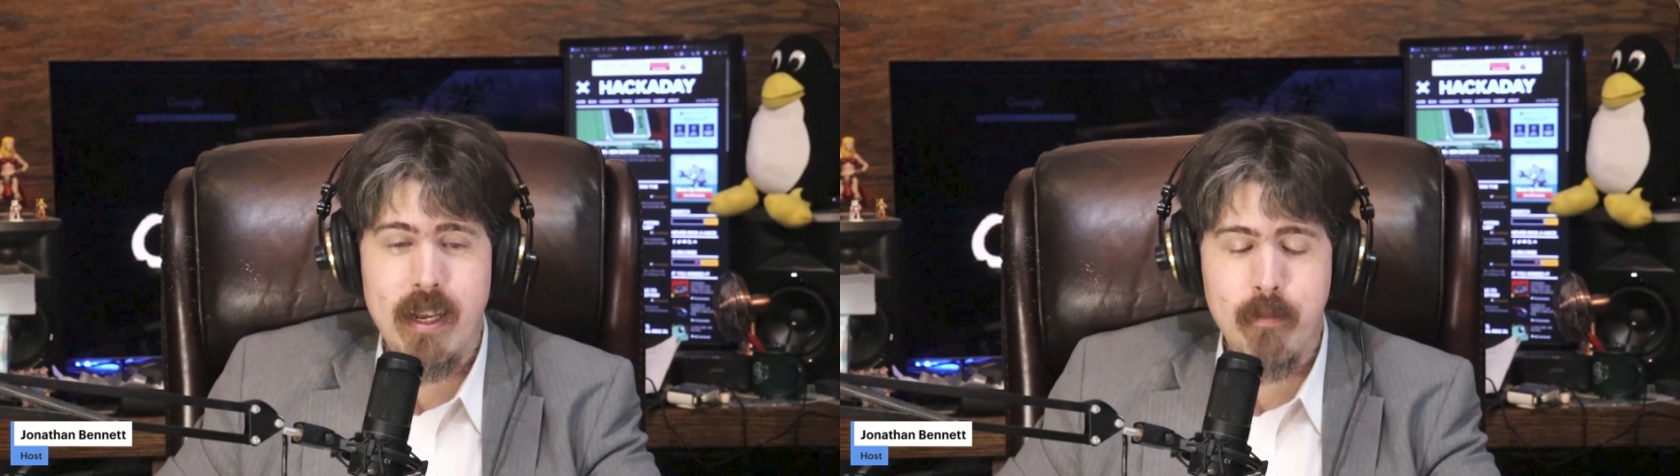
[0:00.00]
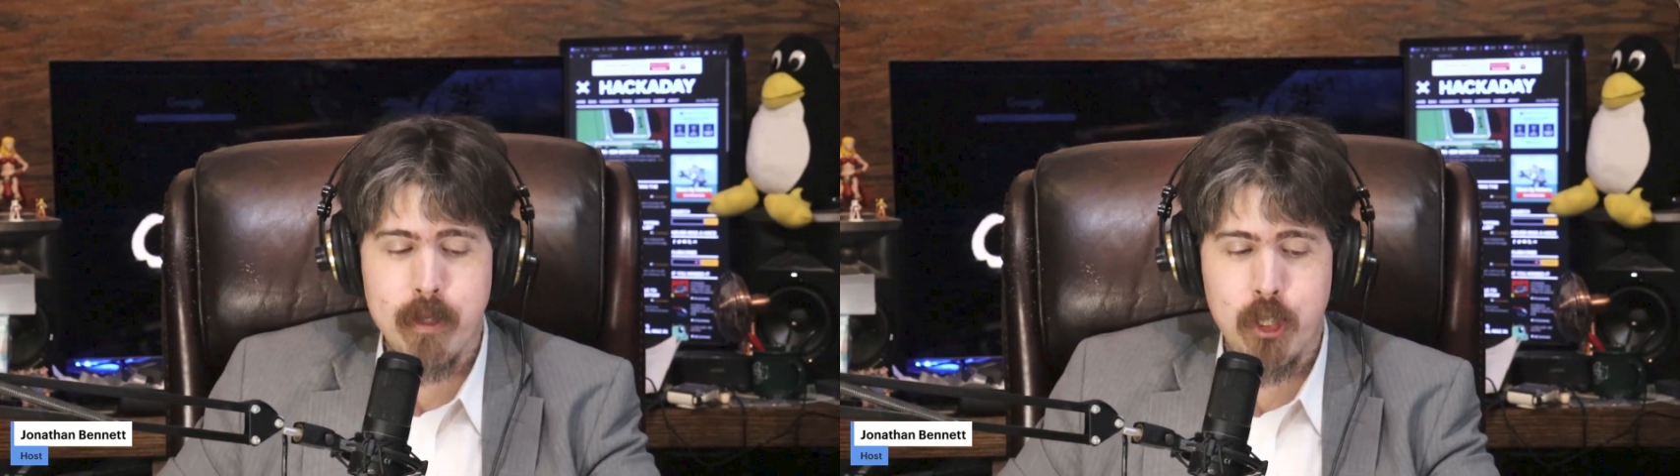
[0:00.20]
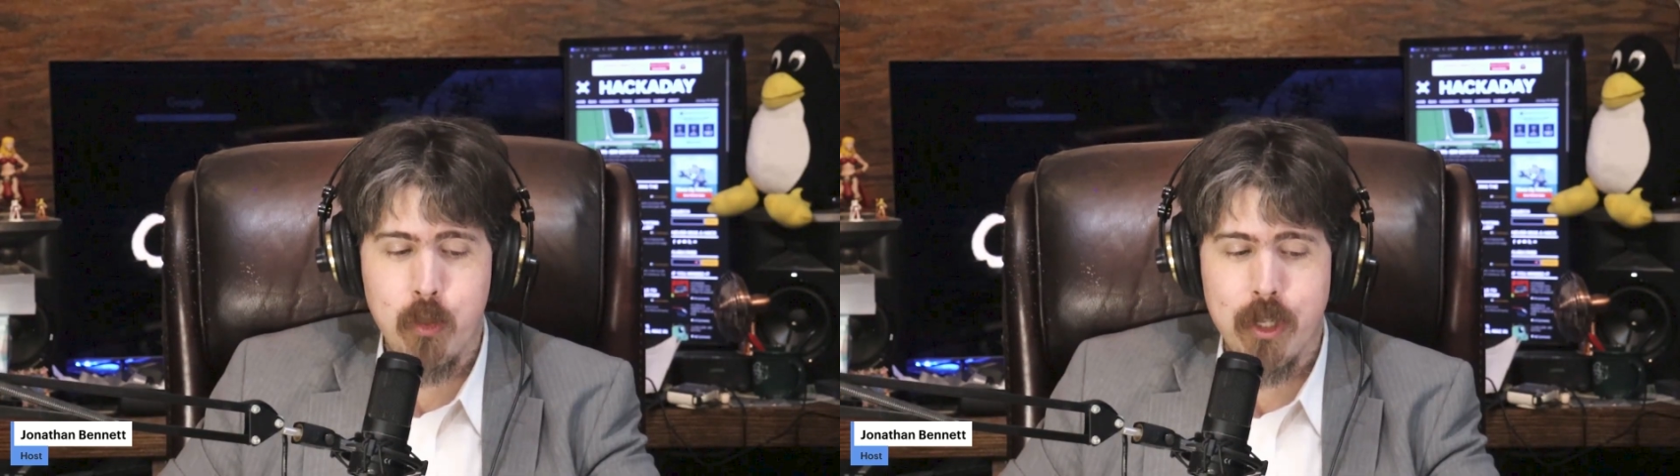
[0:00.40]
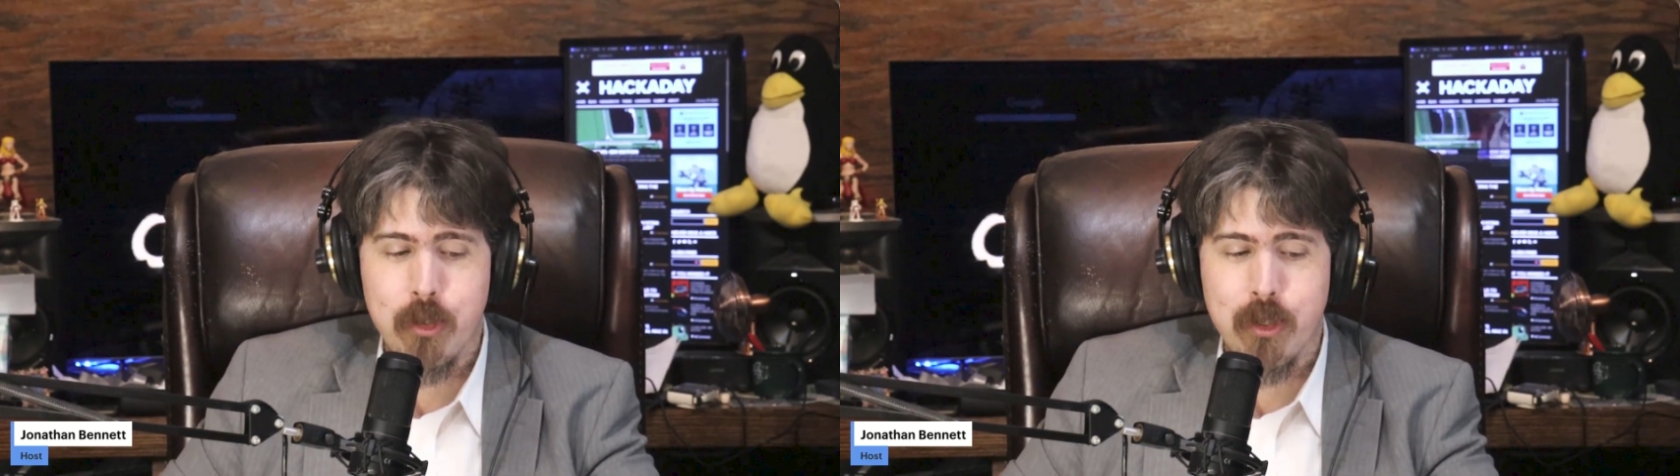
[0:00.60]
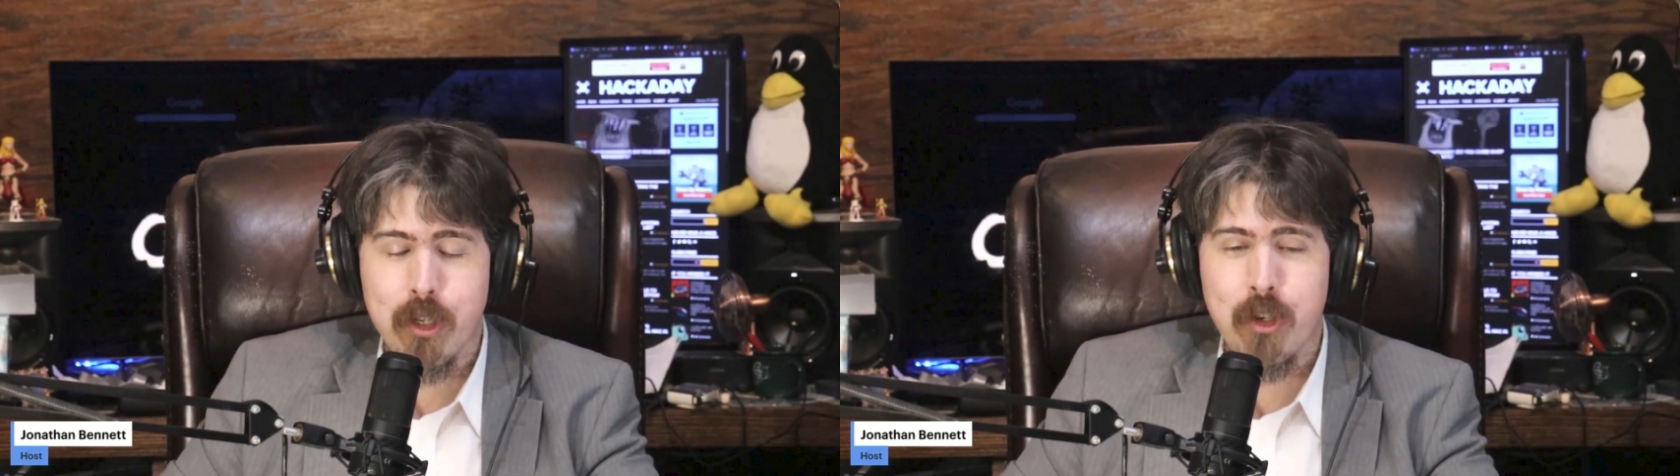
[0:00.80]
but you want to
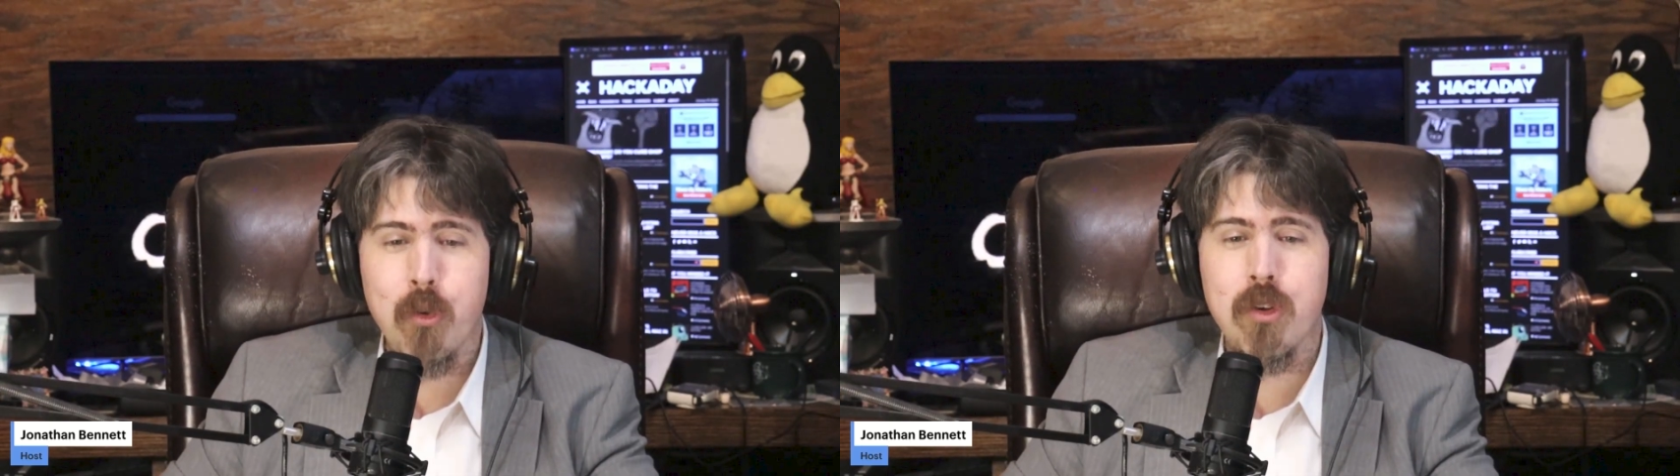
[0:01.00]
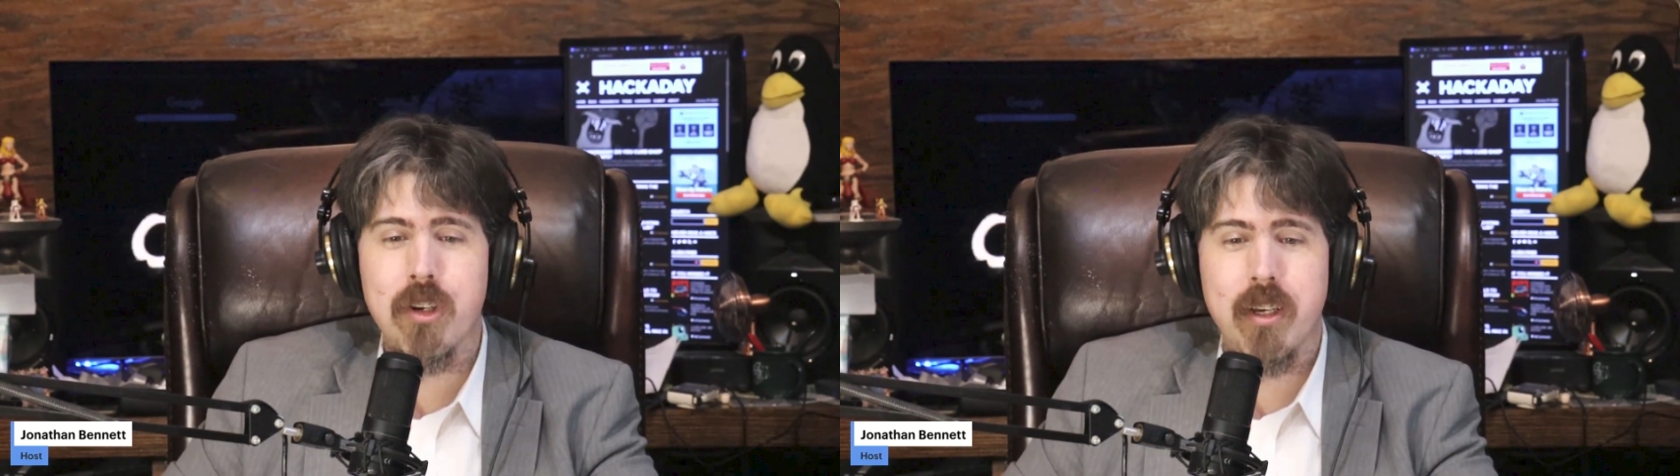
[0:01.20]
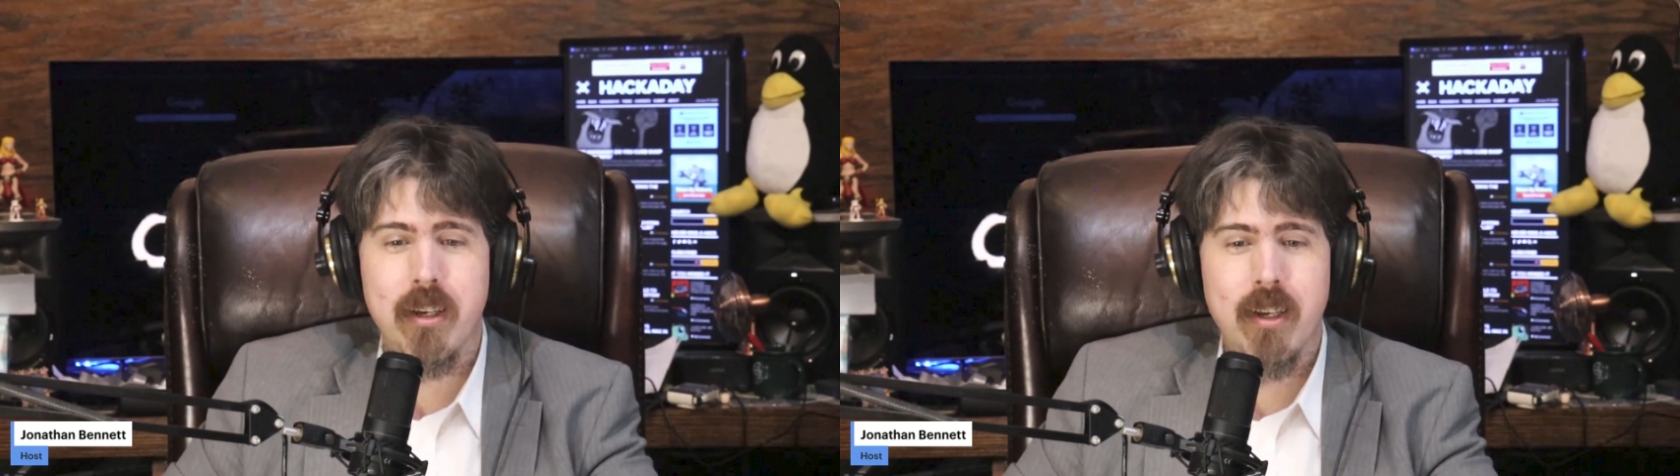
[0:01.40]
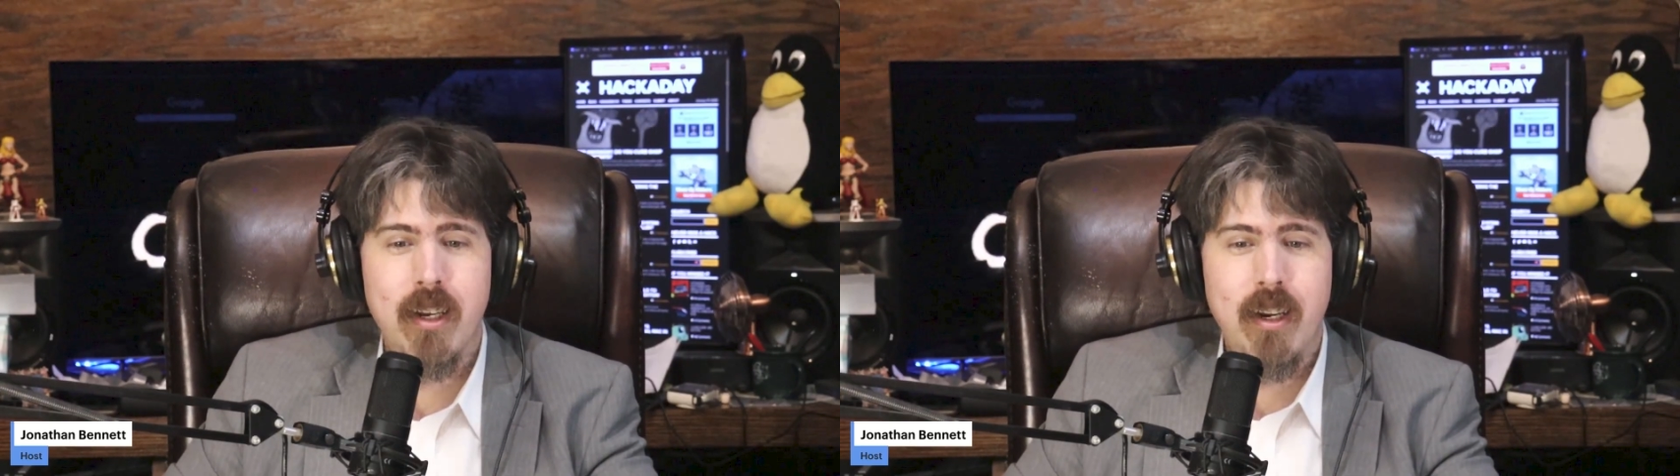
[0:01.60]
do it locally,